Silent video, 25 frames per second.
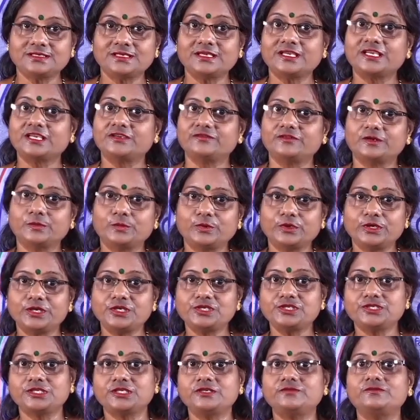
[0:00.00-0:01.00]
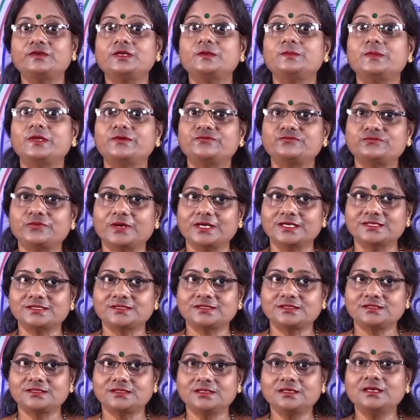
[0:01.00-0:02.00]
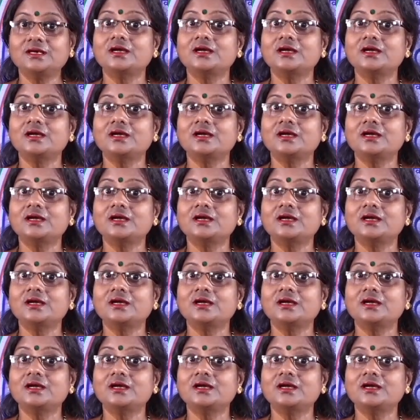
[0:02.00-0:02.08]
evaporation will be faster